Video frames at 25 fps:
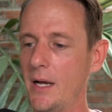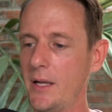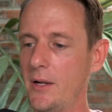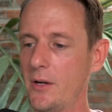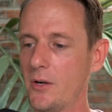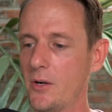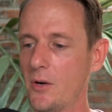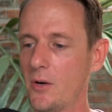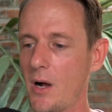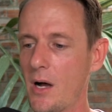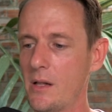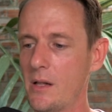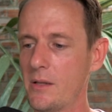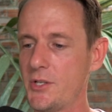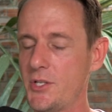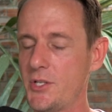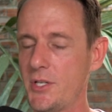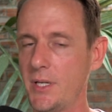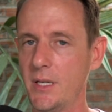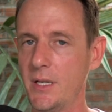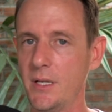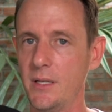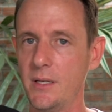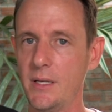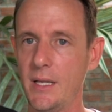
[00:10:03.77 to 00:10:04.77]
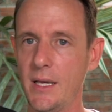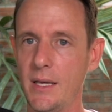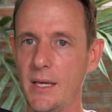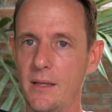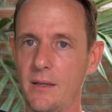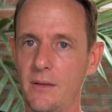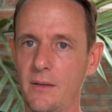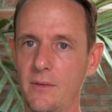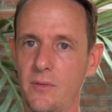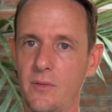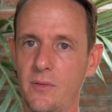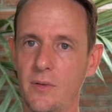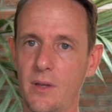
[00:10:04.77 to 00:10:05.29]
your neurology,
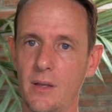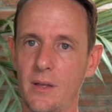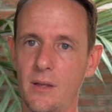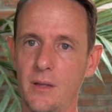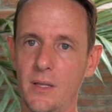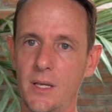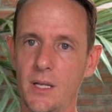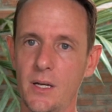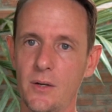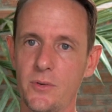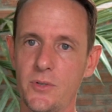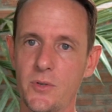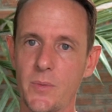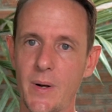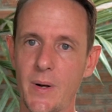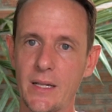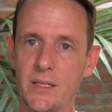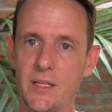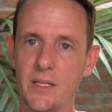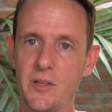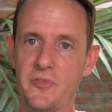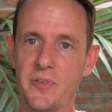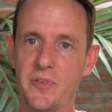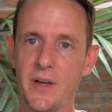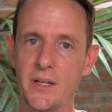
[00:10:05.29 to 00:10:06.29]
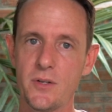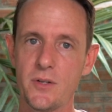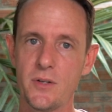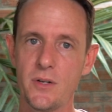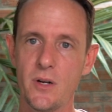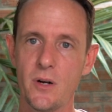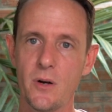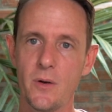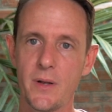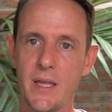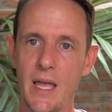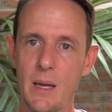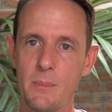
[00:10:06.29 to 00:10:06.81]
and directly affect your
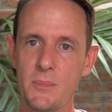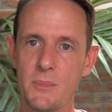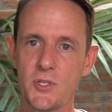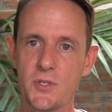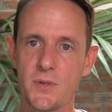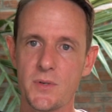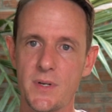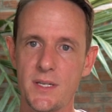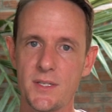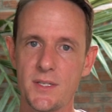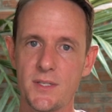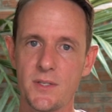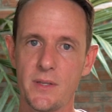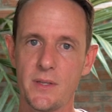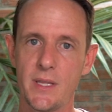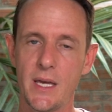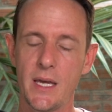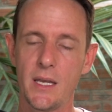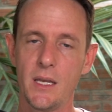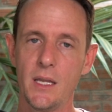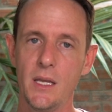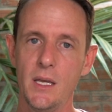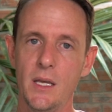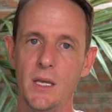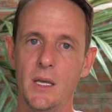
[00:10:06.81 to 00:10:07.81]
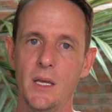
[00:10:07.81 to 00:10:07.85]
neurochemistry so that